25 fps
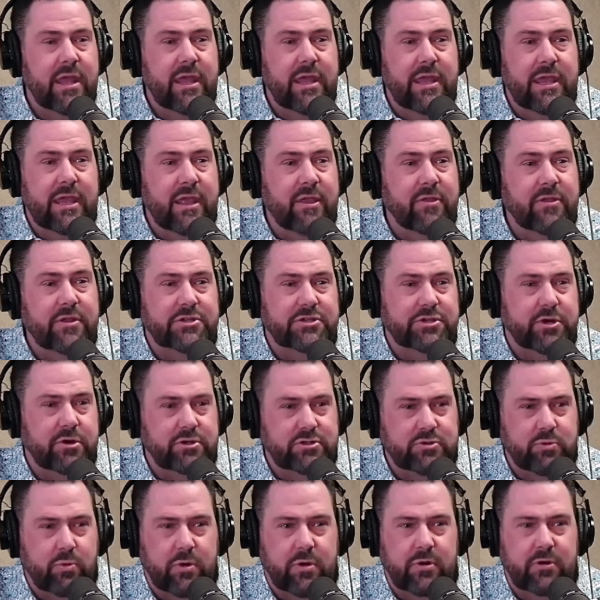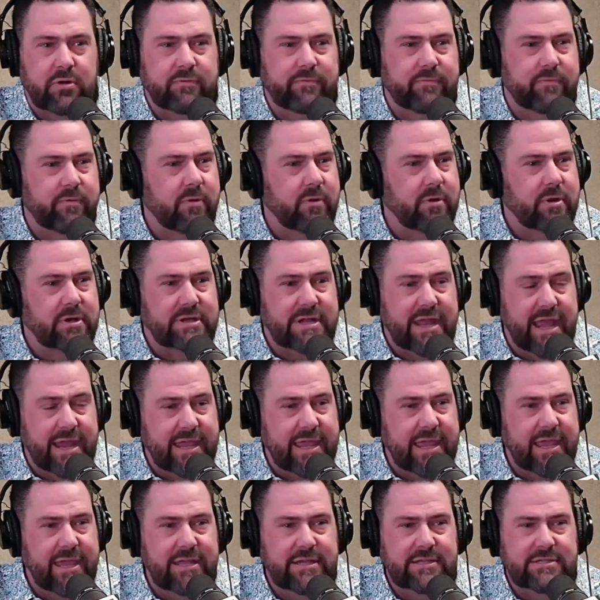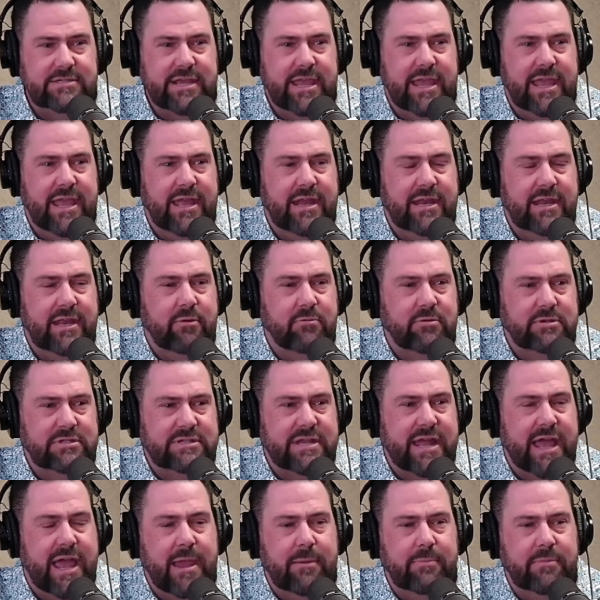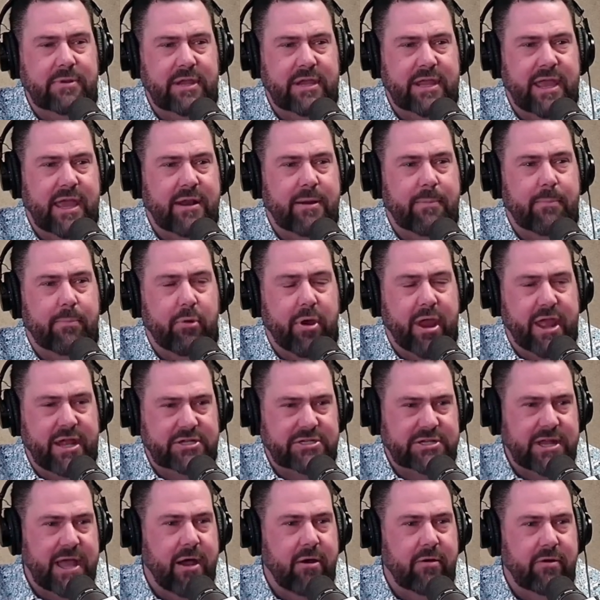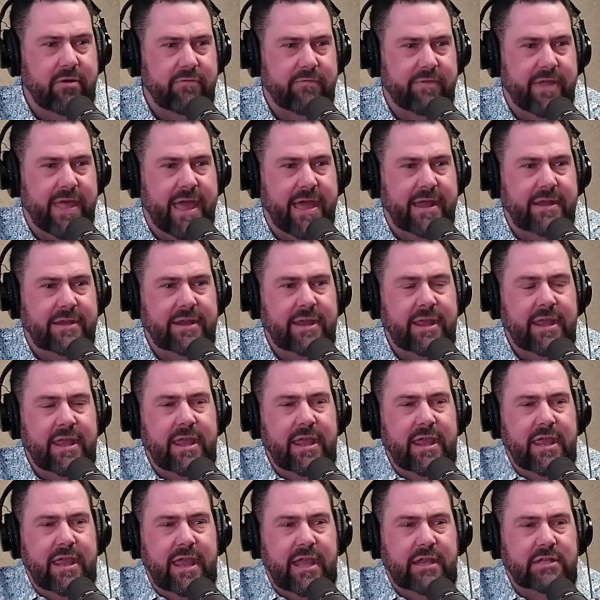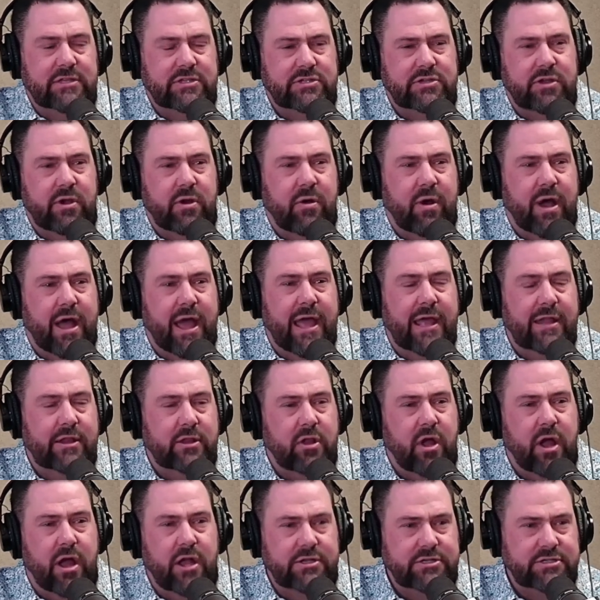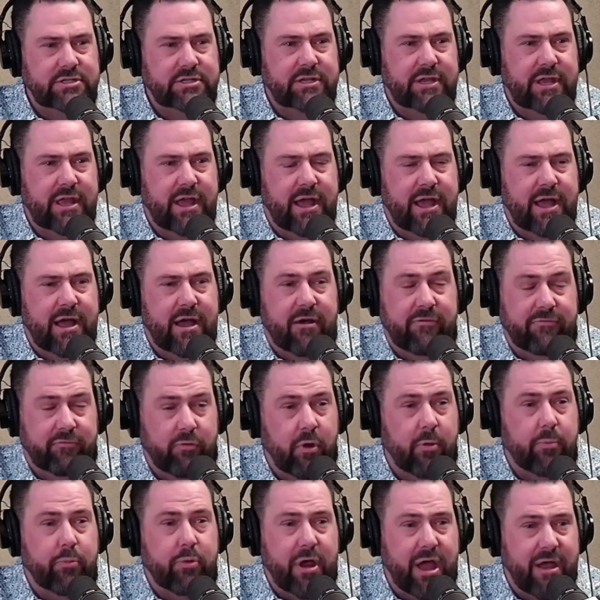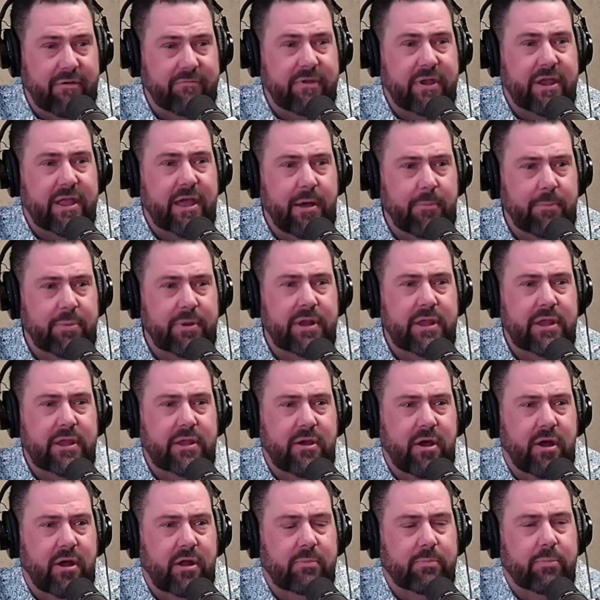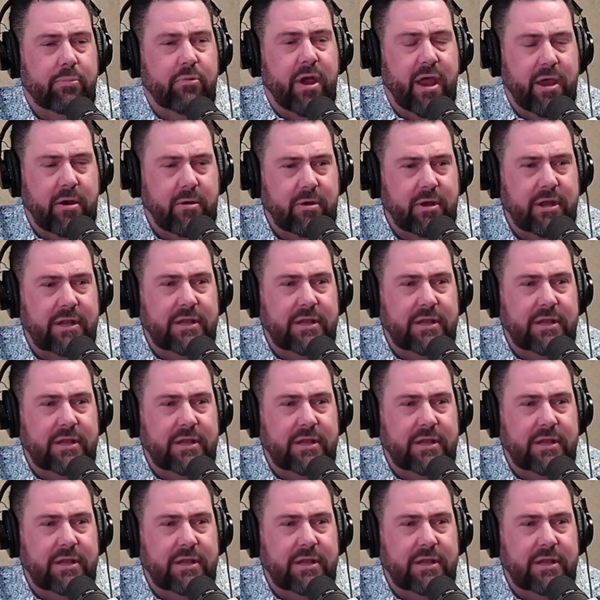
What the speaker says: in the church world for decades, and it was time to kind of branch out of that. And so I launched a for-profit company called Priority